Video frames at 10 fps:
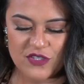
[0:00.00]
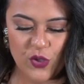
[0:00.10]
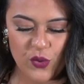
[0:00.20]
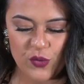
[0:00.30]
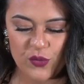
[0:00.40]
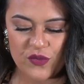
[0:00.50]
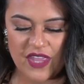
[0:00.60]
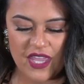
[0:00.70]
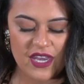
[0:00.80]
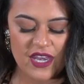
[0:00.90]
So
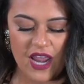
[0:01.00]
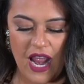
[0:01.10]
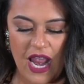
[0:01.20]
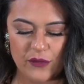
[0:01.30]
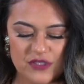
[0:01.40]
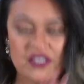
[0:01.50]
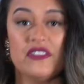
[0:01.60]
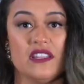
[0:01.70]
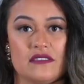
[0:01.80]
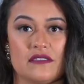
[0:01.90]
then I was
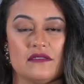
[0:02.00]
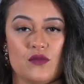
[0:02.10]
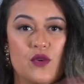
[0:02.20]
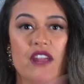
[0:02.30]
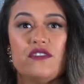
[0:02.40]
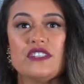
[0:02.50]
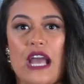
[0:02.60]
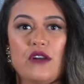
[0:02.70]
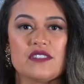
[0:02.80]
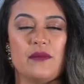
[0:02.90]
convinced. Whatever
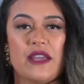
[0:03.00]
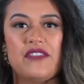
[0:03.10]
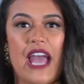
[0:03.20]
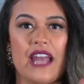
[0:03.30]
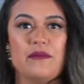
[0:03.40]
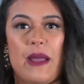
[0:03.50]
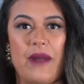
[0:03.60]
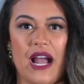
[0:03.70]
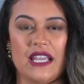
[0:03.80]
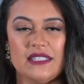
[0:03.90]
doubts I might have had in my
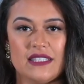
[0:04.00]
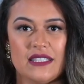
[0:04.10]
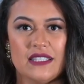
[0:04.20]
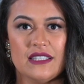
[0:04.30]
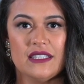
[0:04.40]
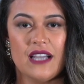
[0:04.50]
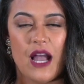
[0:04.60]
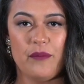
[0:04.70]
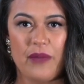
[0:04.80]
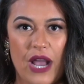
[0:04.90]
mind
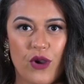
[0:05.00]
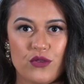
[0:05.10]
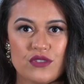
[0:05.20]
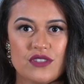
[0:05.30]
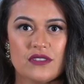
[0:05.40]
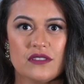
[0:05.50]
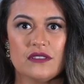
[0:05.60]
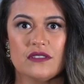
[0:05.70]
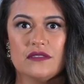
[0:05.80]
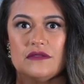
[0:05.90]
about
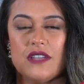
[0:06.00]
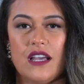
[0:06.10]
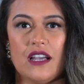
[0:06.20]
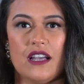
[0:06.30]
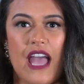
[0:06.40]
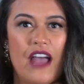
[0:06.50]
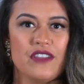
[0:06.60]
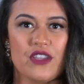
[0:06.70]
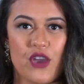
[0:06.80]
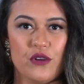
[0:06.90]

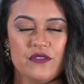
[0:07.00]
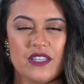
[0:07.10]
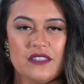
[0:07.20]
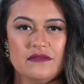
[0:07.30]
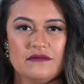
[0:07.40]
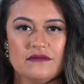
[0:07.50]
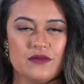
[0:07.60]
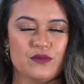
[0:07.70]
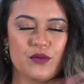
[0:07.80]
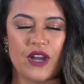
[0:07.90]
having COVID
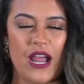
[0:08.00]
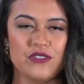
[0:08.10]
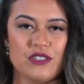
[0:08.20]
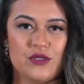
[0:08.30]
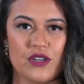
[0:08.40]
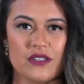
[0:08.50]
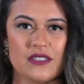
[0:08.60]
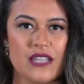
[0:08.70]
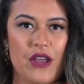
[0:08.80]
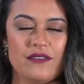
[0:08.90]
were out the door,
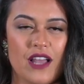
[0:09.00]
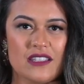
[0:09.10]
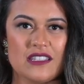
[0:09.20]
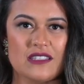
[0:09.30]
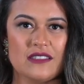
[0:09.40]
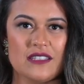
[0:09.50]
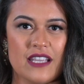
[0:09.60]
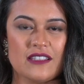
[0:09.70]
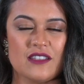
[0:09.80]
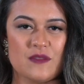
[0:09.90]
because now I've lost
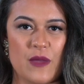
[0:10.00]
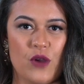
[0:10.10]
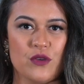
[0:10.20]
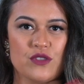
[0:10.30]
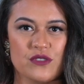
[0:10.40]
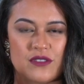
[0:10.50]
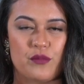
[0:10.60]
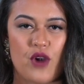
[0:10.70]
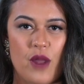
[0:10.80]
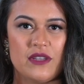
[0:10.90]
taste and smell, which was the
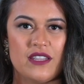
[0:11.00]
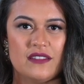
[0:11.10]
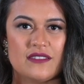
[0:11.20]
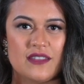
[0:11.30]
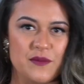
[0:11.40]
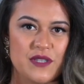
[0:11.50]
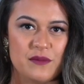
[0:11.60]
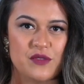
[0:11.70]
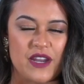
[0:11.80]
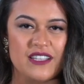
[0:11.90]
prominent
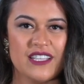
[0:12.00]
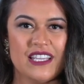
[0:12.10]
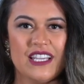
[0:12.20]
symptoms, right?